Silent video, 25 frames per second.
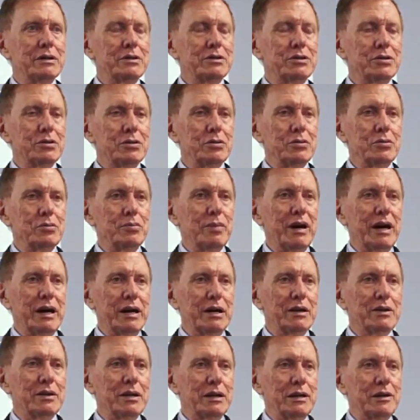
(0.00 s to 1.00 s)
to
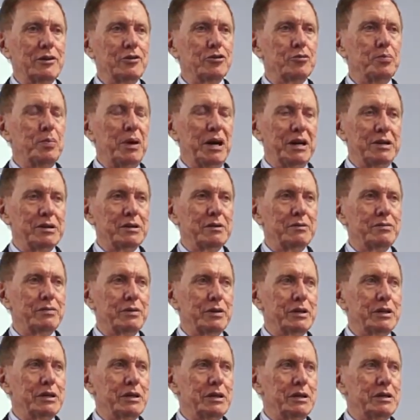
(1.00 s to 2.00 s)
make things better for
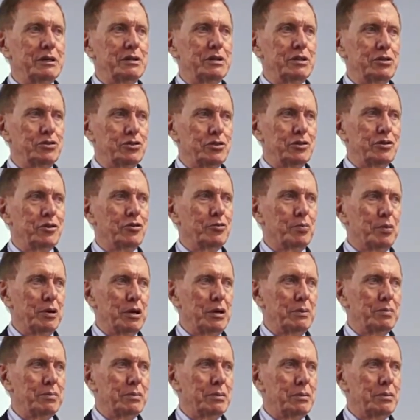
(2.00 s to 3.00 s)
the Indigenous
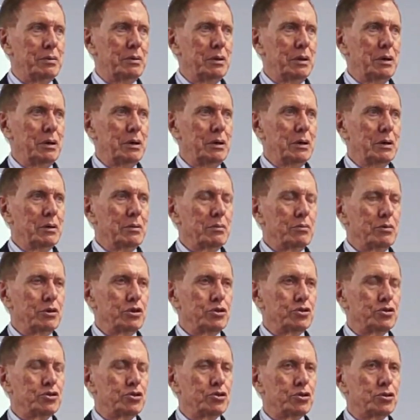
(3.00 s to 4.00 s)
people,
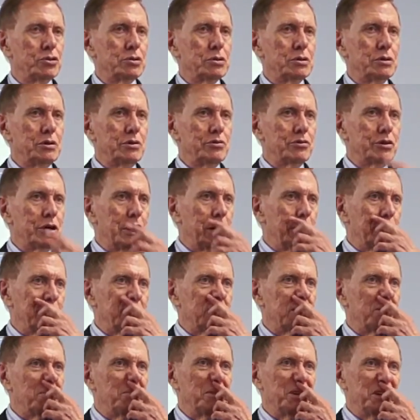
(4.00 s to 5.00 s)
which is going
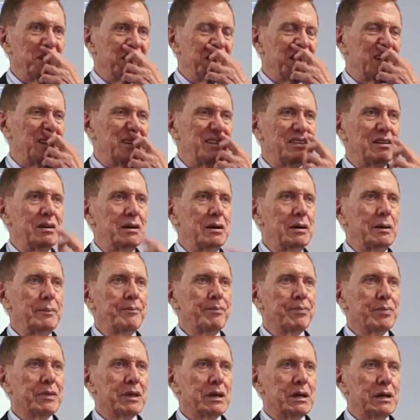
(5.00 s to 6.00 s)
to mean
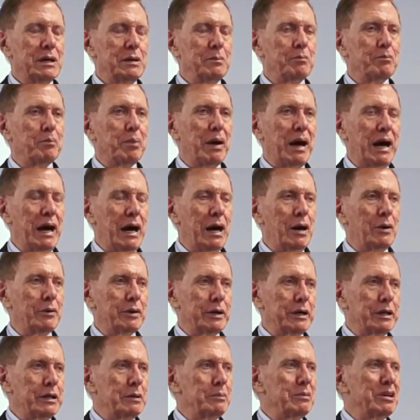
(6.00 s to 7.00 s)

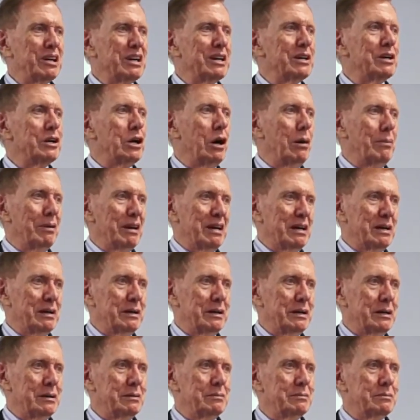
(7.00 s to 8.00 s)
empowering them
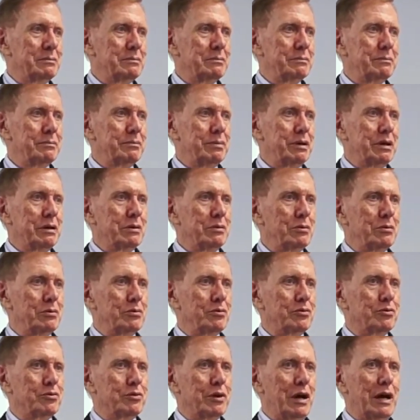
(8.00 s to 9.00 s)
economically,
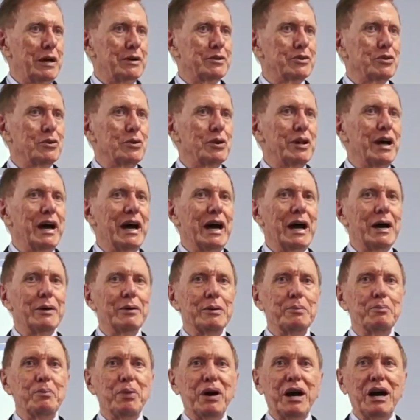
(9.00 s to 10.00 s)
because until they are
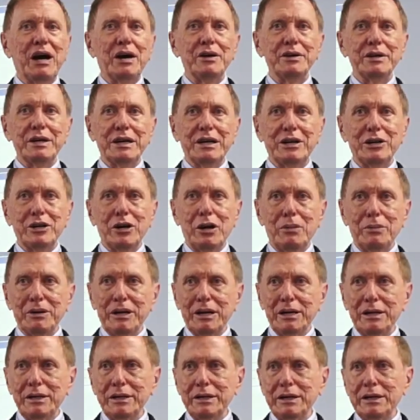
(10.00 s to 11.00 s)
empowered
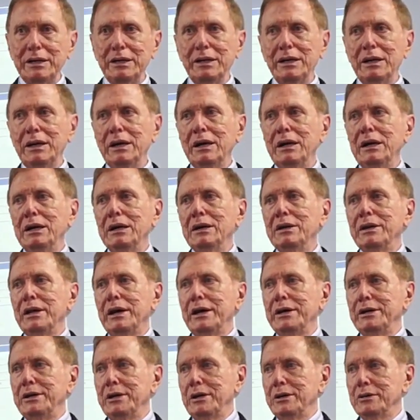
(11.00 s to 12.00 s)
economically,
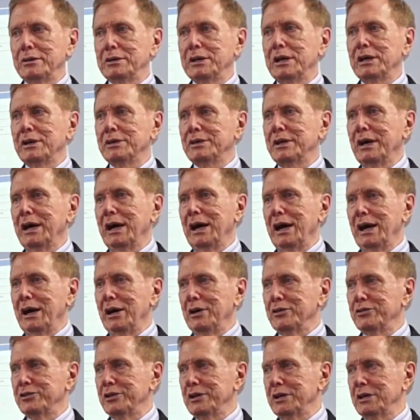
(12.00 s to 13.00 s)
they don't get the
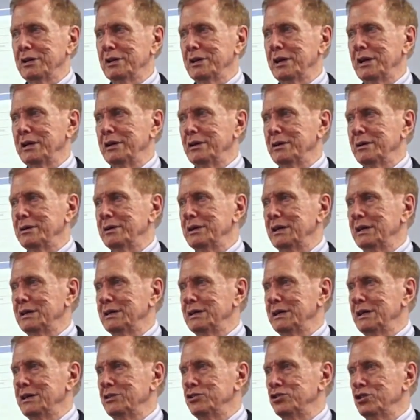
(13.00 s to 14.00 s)
housing, they don't get
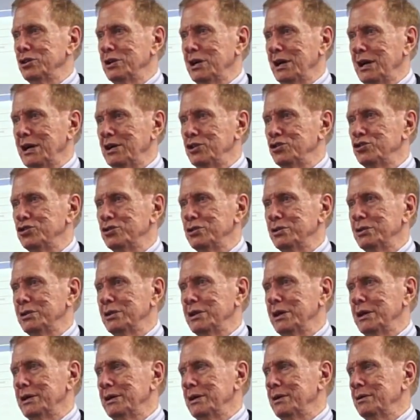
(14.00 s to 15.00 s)
the education,
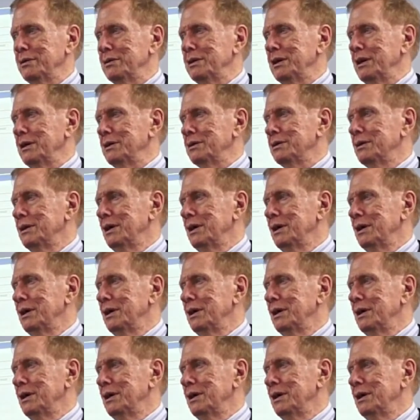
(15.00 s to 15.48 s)
they don't get